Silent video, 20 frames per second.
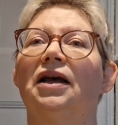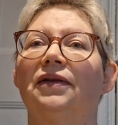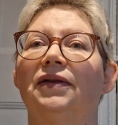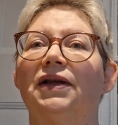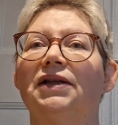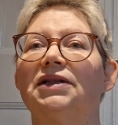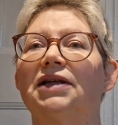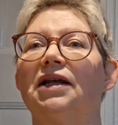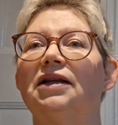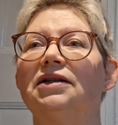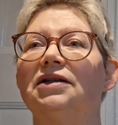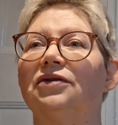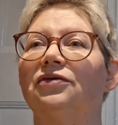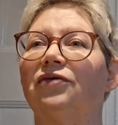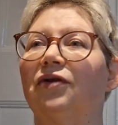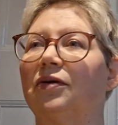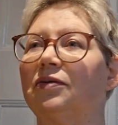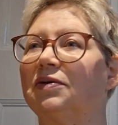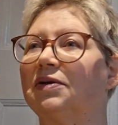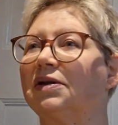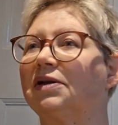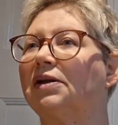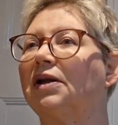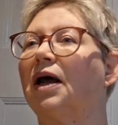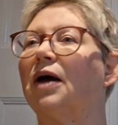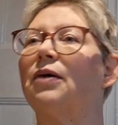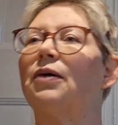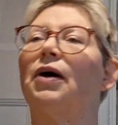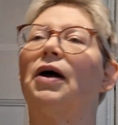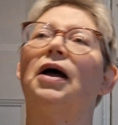They tend to grow
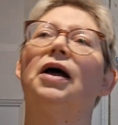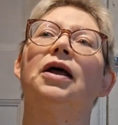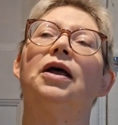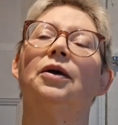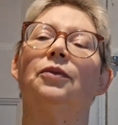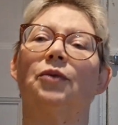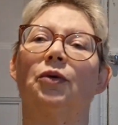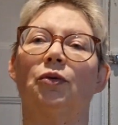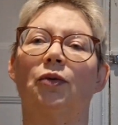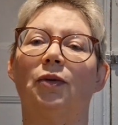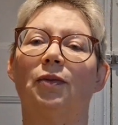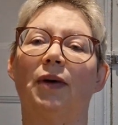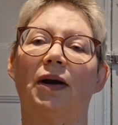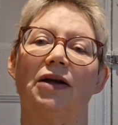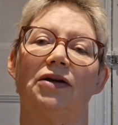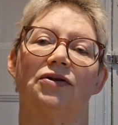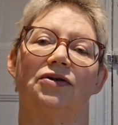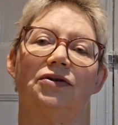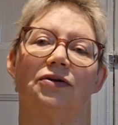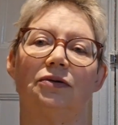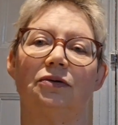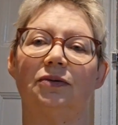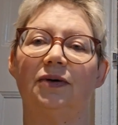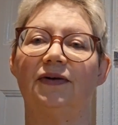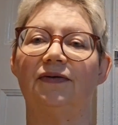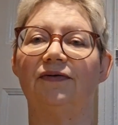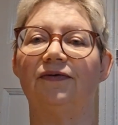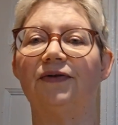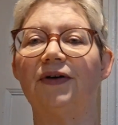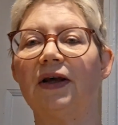slower, but we make sure
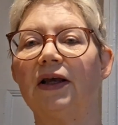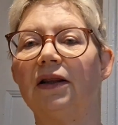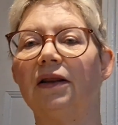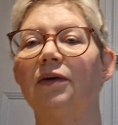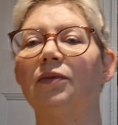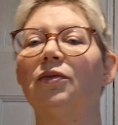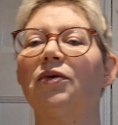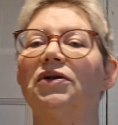we feed them.